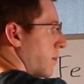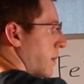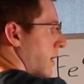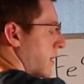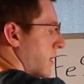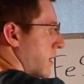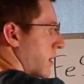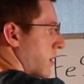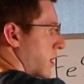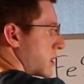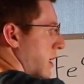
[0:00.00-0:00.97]
but it
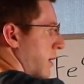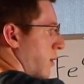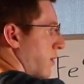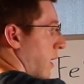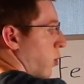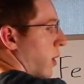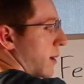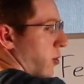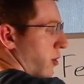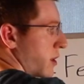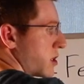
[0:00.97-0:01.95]
looks like we've got way
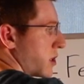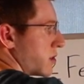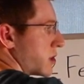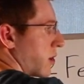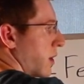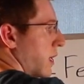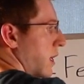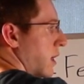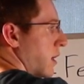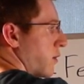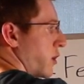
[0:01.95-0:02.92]
more than 2. So
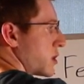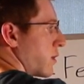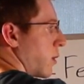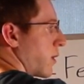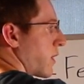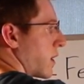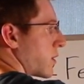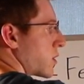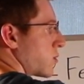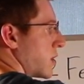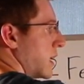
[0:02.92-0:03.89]
first of all, we've got
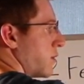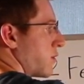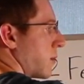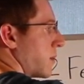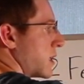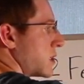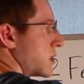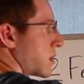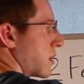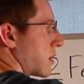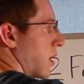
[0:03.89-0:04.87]
3 from
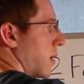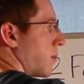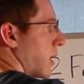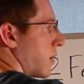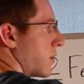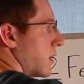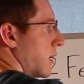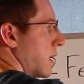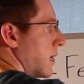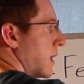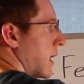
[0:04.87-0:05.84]
this compound,
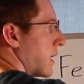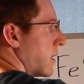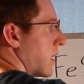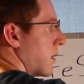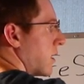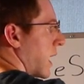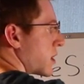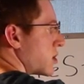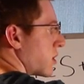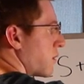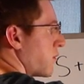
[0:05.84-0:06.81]
and then
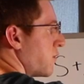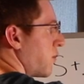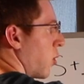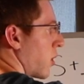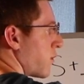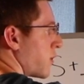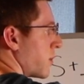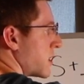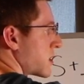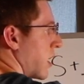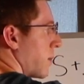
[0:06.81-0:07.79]
actually 4
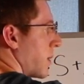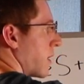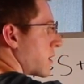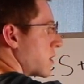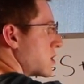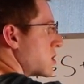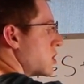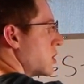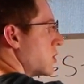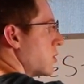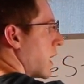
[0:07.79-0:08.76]
from this compound, because
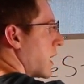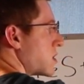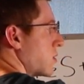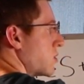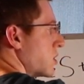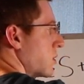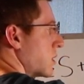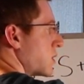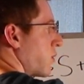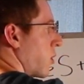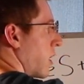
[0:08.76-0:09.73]
2 SO2
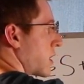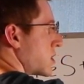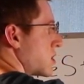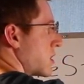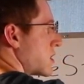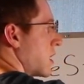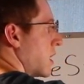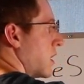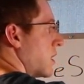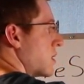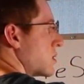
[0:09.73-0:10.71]
is 4 oxygens,
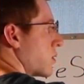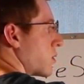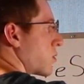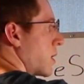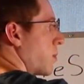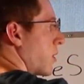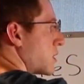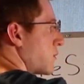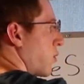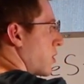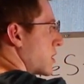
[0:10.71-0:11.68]
so 3
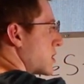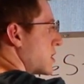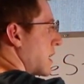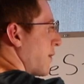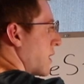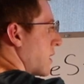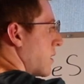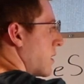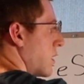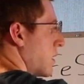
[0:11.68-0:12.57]
plus 4 is 7.